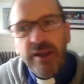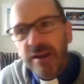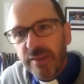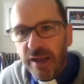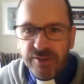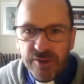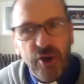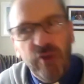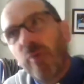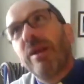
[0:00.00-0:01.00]
No, that's not
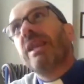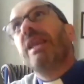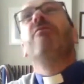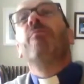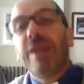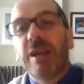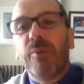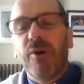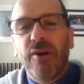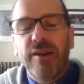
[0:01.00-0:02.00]
enough. I'll make an even bigger
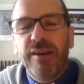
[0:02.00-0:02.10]
barn.